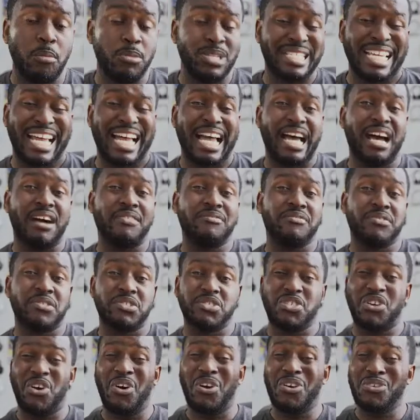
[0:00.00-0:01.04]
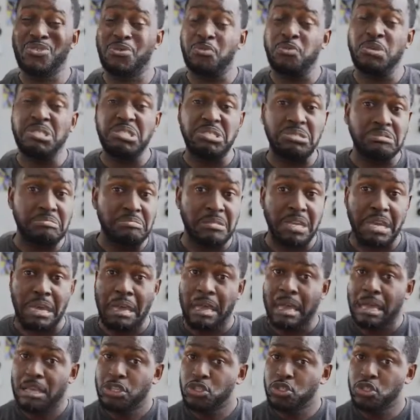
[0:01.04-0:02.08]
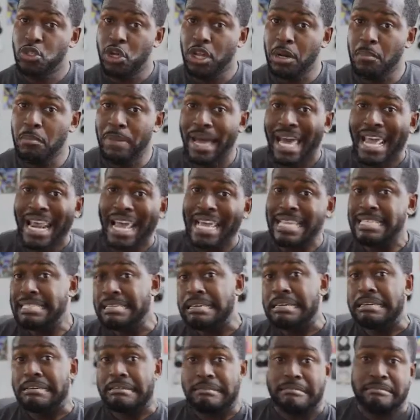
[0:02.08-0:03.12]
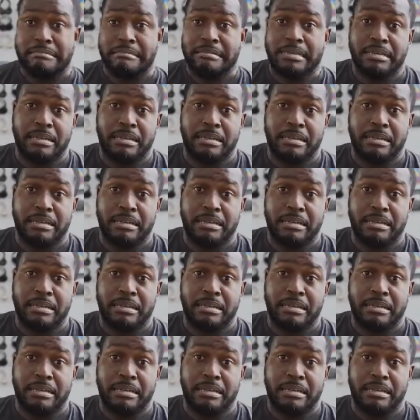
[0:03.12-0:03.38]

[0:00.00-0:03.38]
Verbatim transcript: almost half its cost, which it's not a bad idea.